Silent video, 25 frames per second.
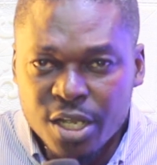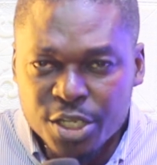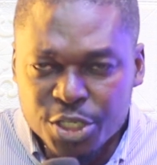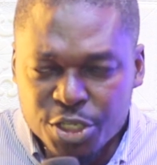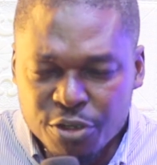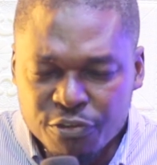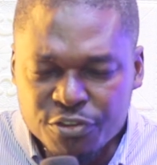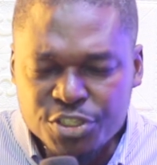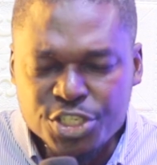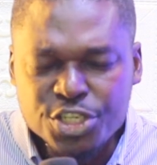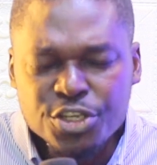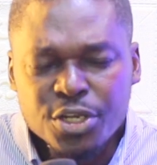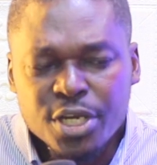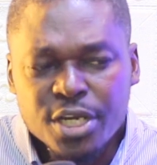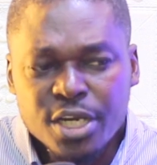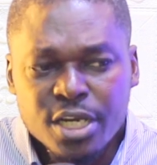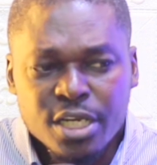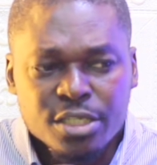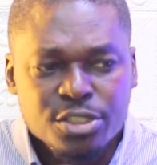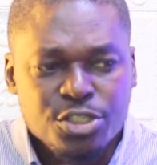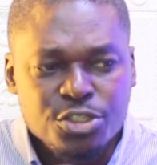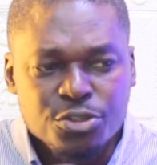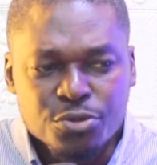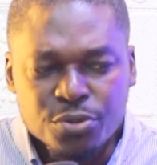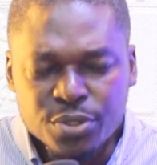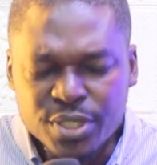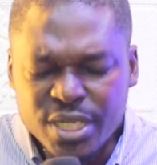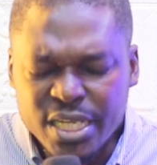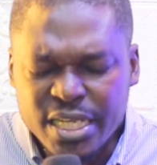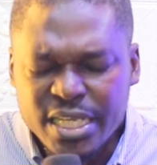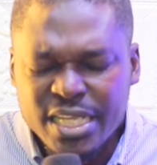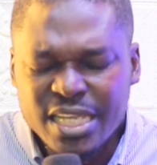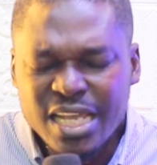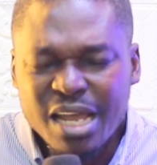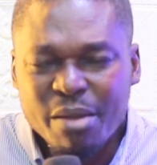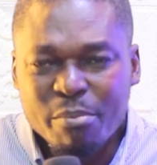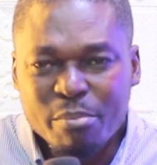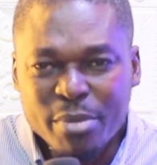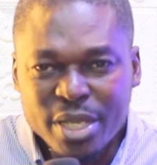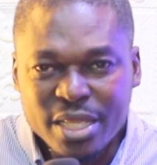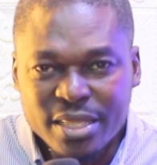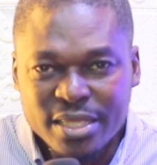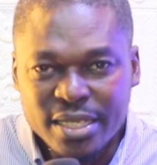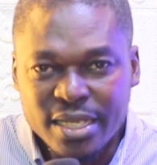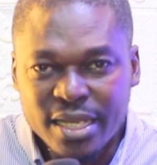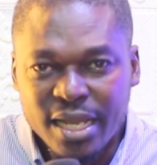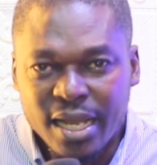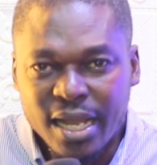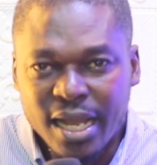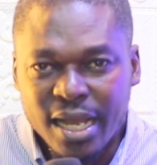You've tuned into
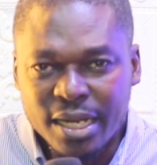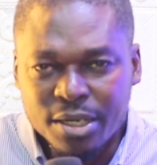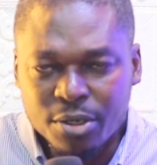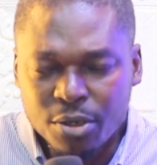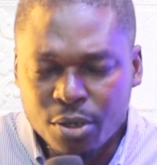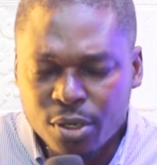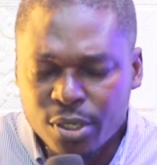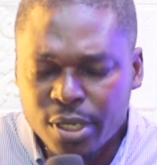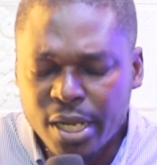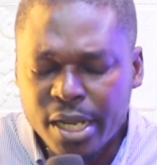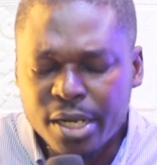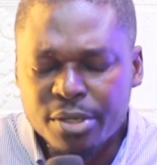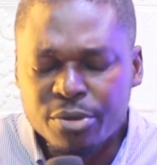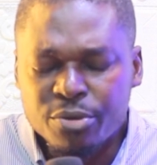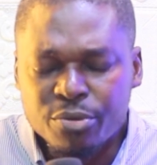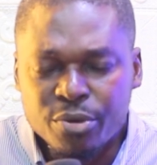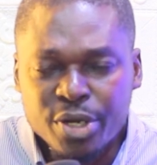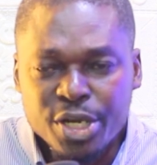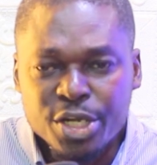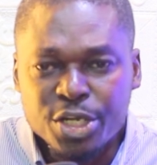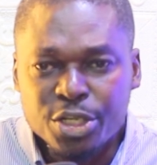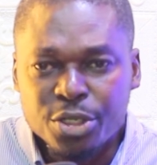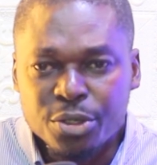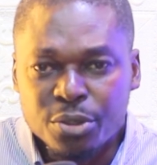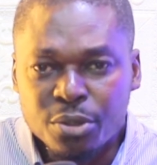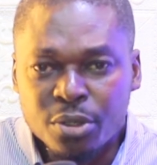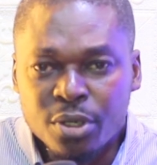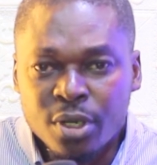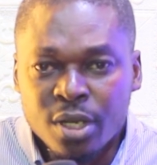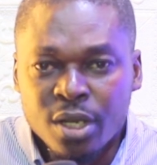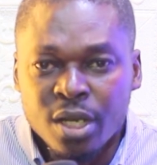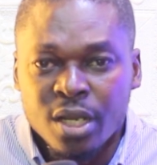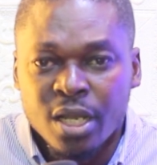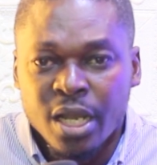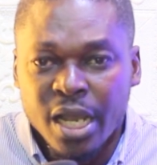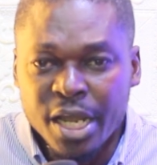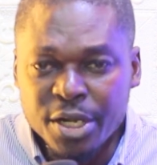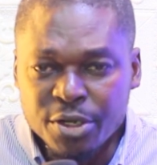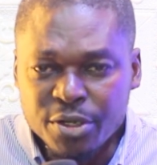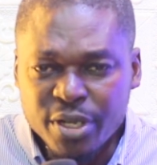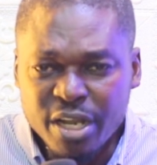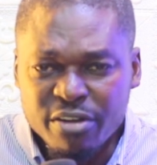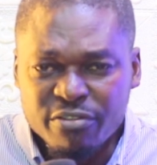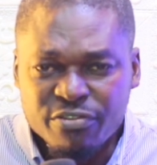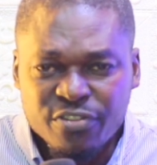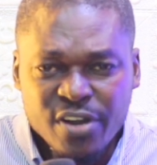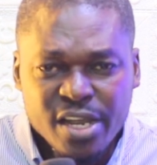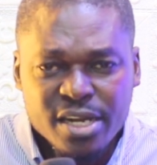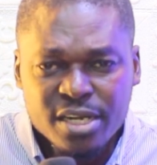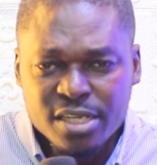Dekiamedia, an online radio, and you
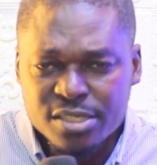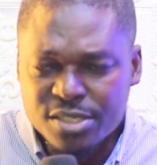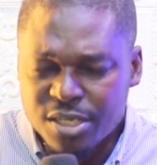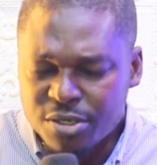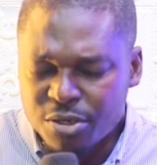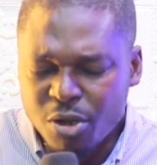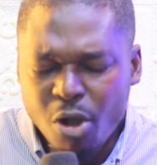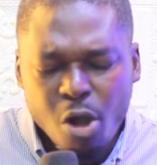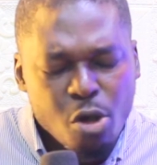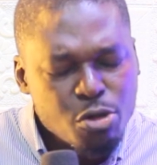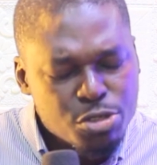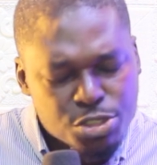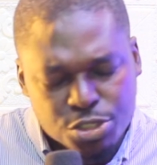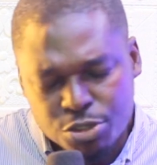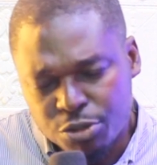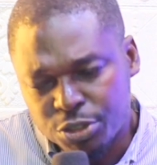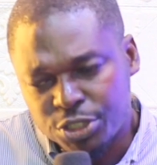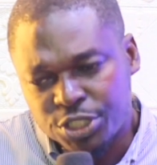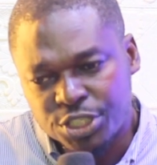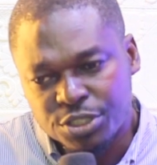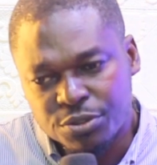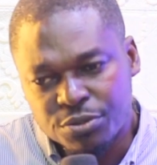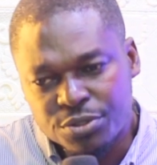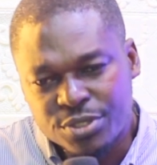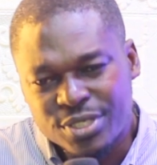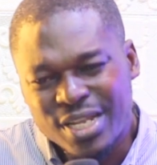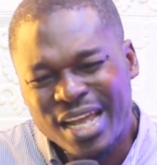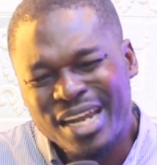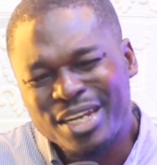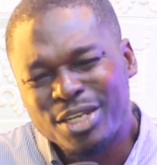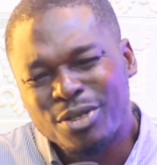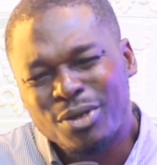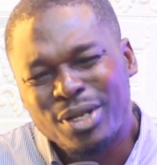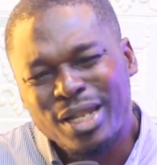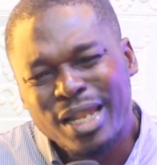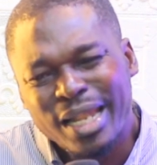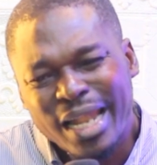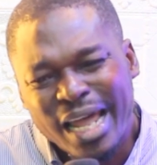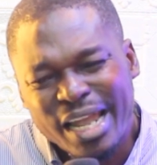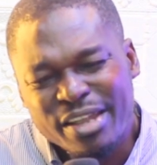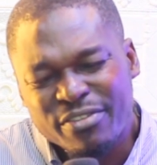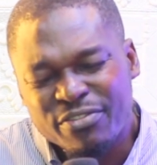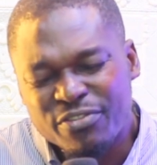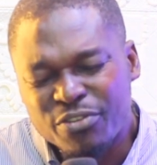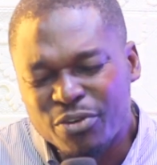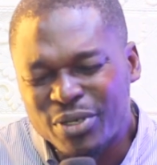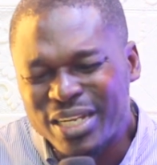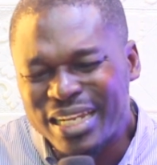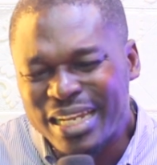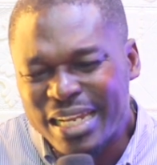can find us on all socials, and your
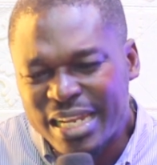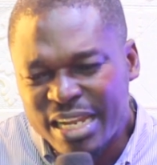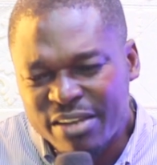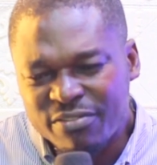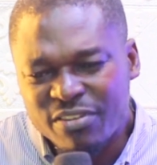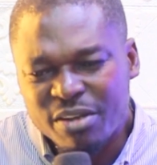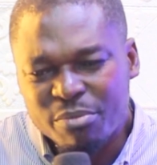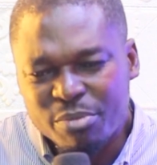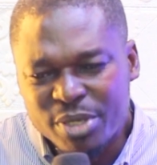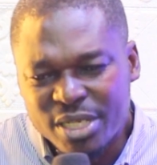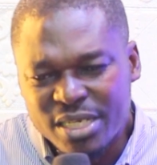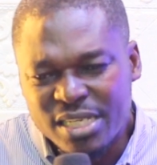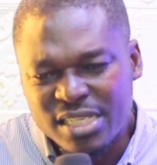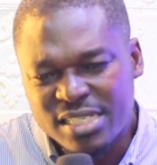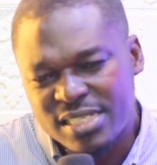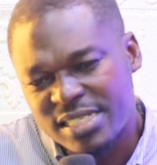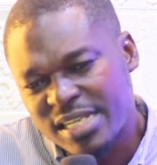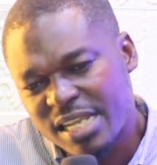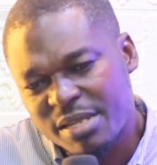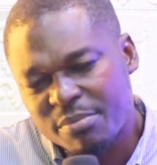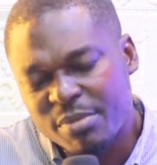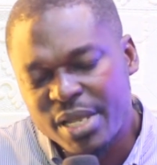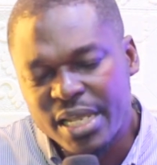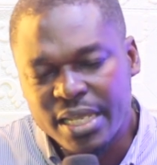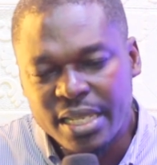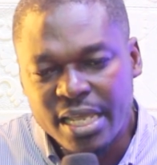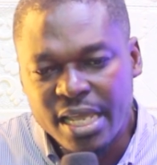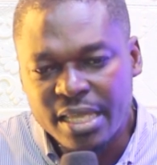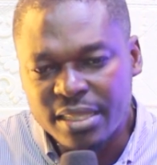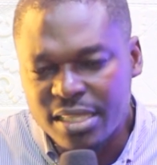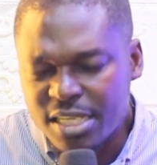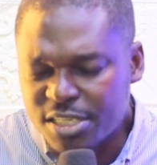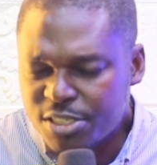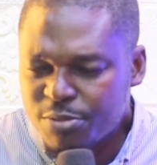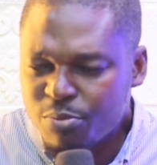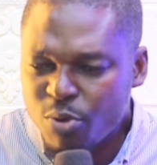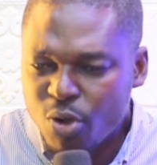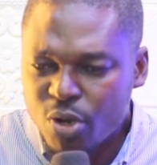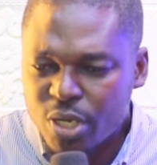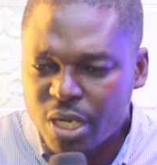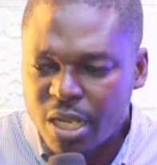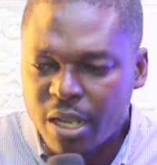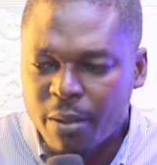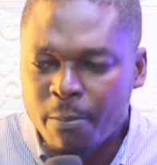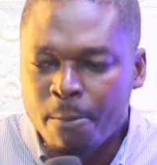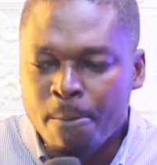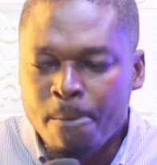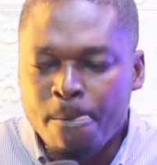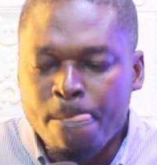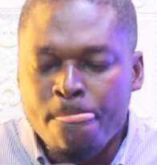life will never be the same again. This
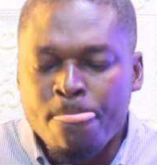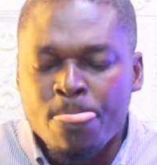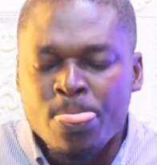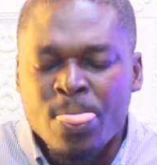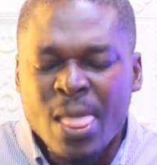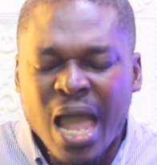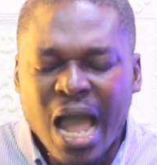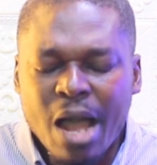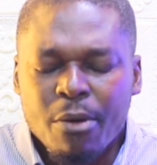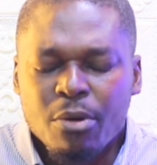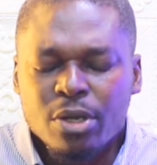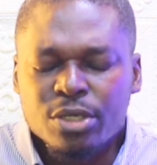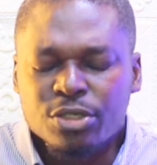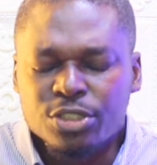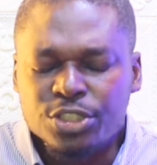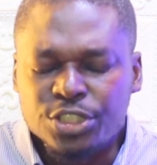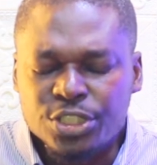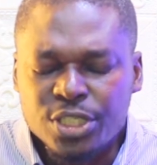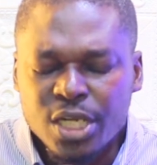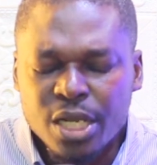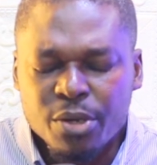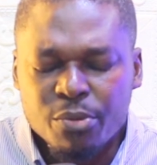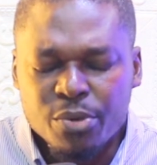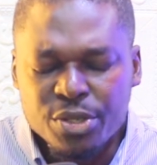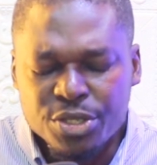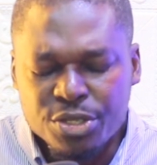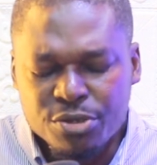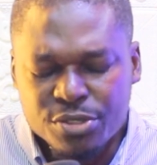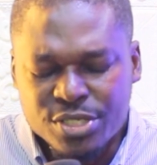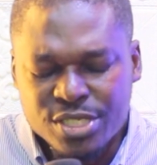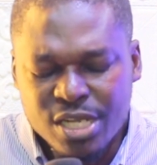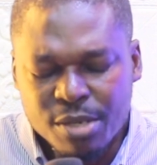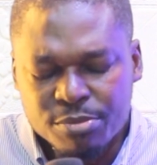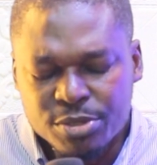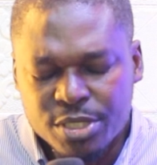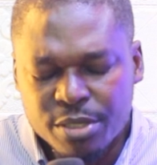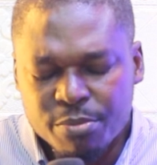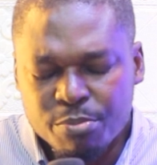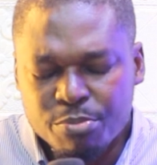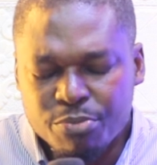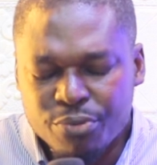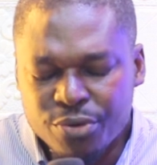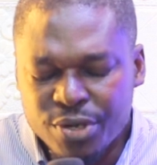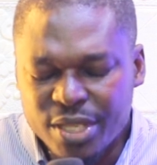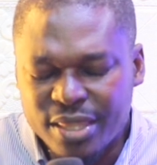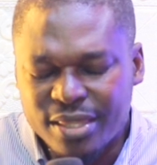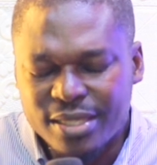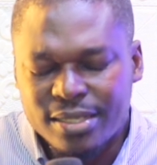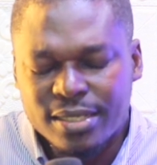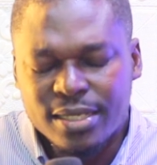morning, I want to share with you something
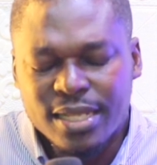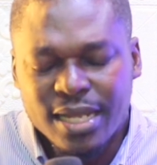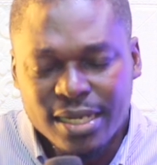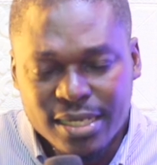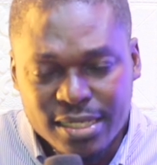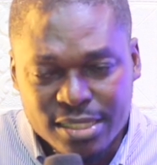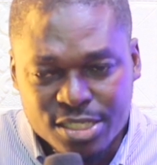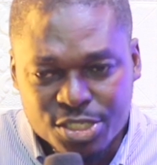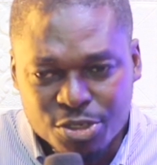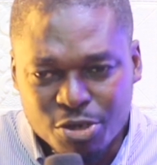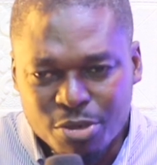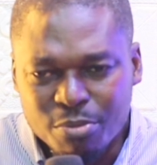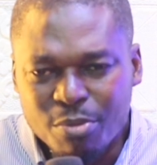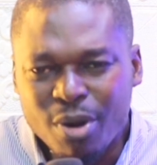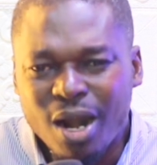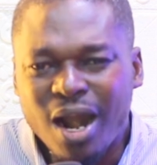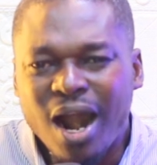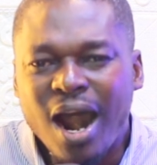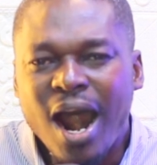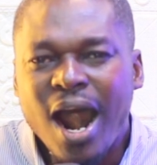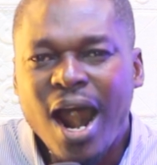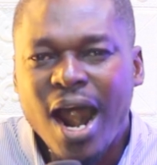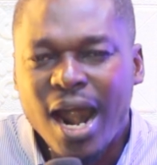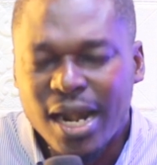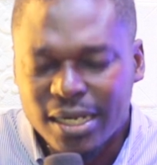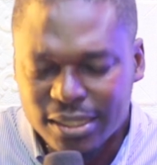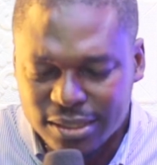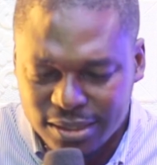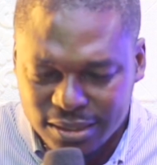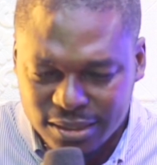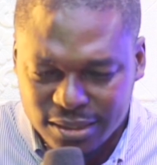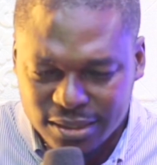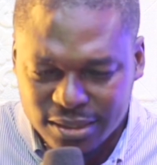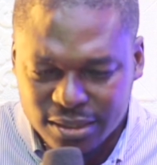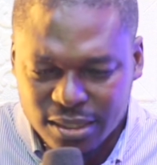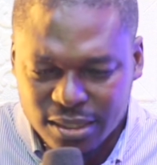brief that is on my heart.